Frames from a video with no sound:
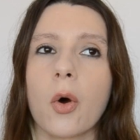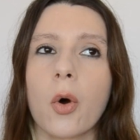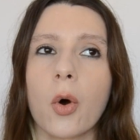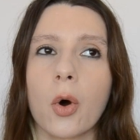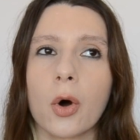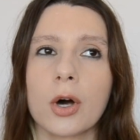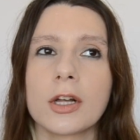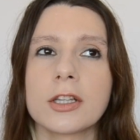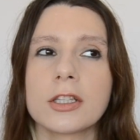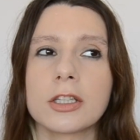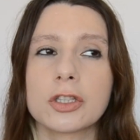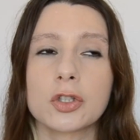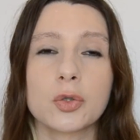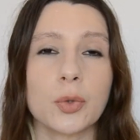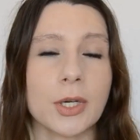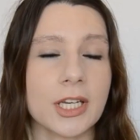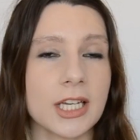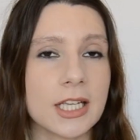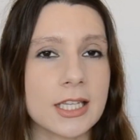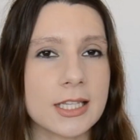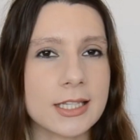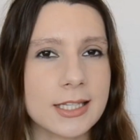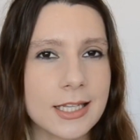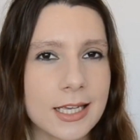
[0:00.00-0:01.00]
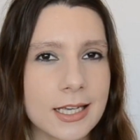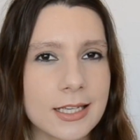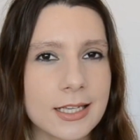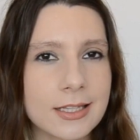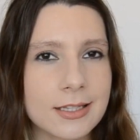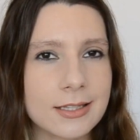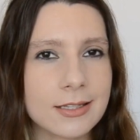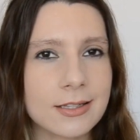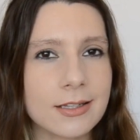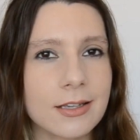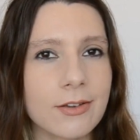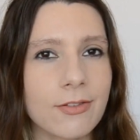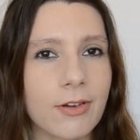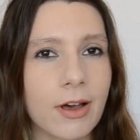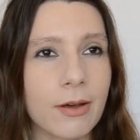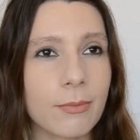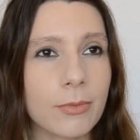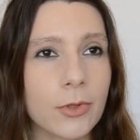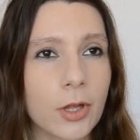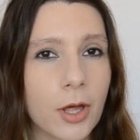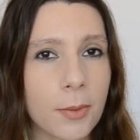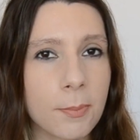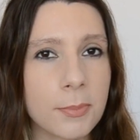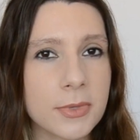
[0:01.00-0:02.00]
on the 26th, if
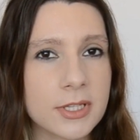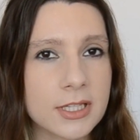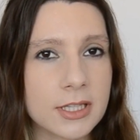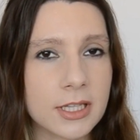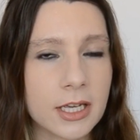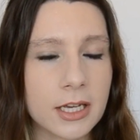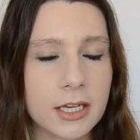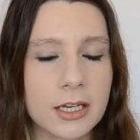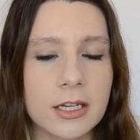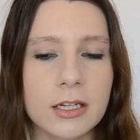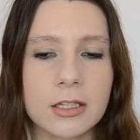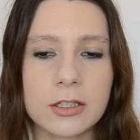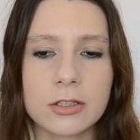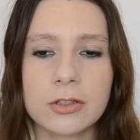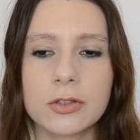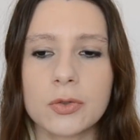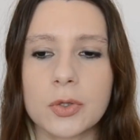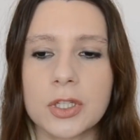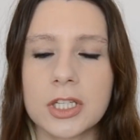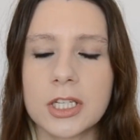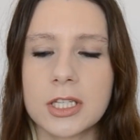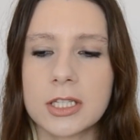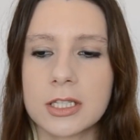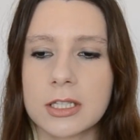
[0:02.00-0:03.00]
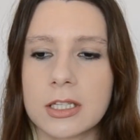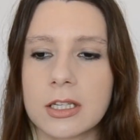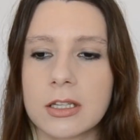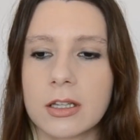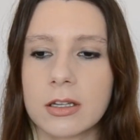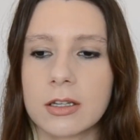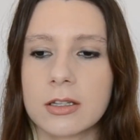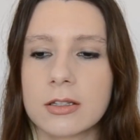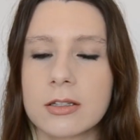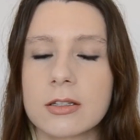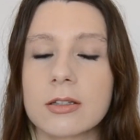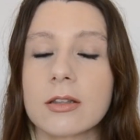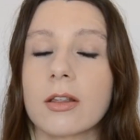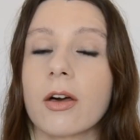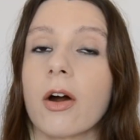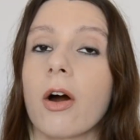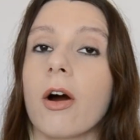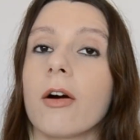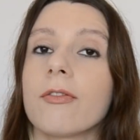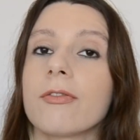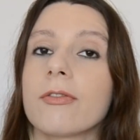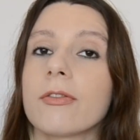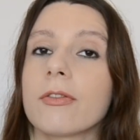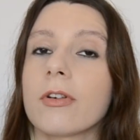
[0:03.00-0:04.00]
I'm not mistaken, 26th
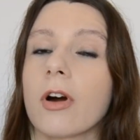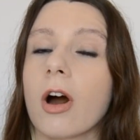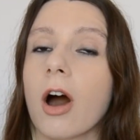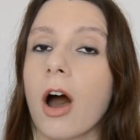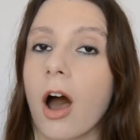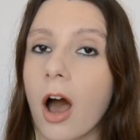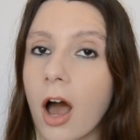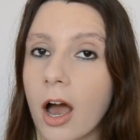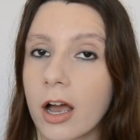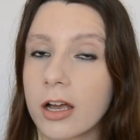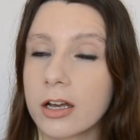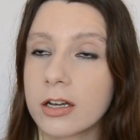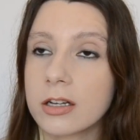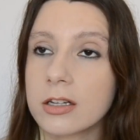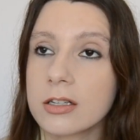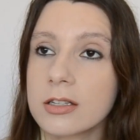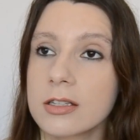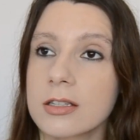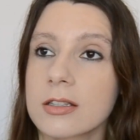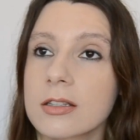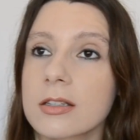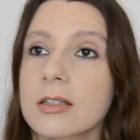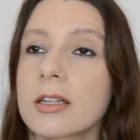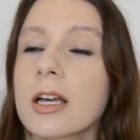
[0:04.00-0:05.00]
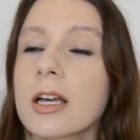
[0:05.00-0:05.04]
of August.